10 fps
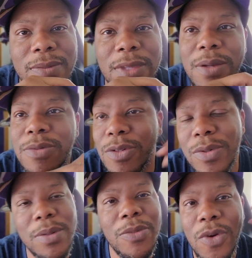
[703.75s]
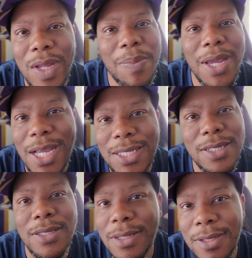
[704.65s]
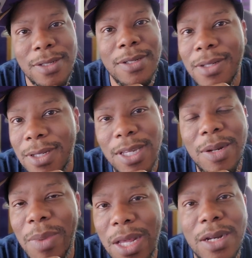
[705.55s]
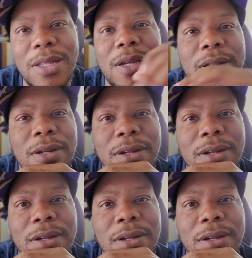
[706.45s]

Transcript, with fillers: They were doing them quick passes. Get them out of there.